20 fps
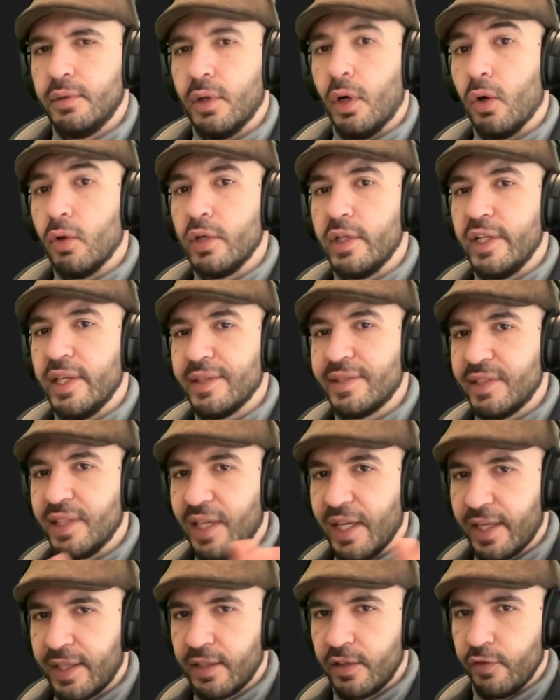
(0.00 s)
Only a
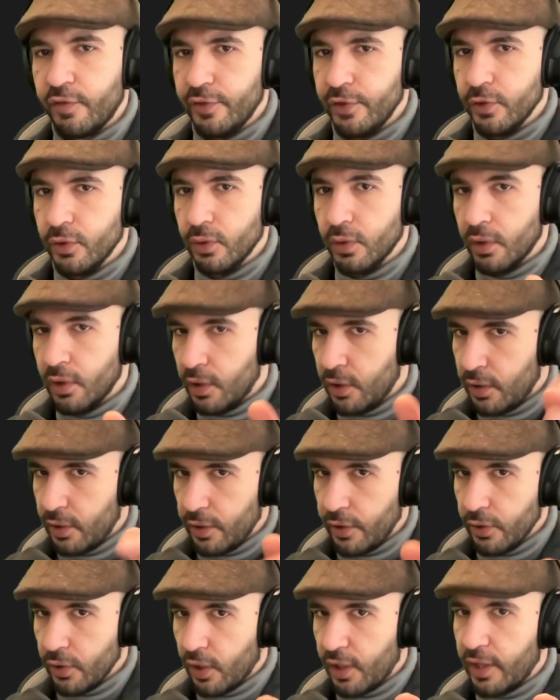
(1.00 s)
select few.
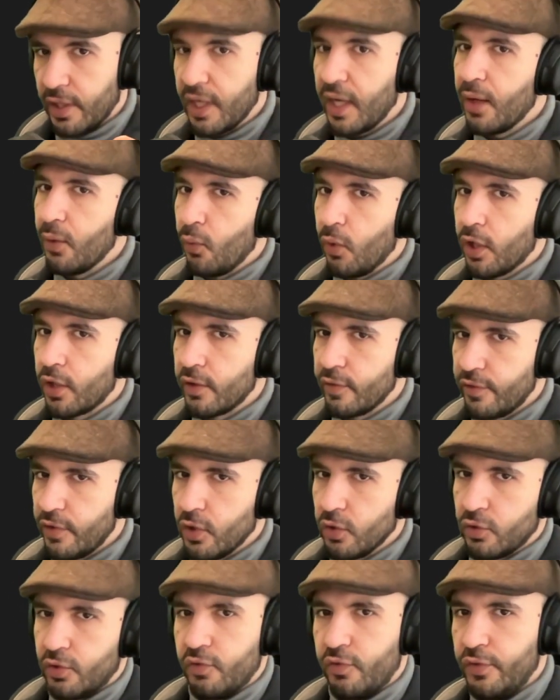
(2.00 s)
You are now one of
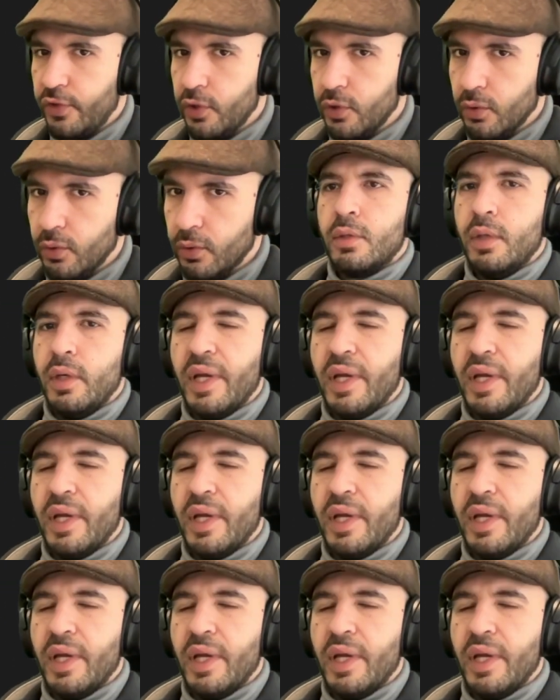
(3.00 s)
those few.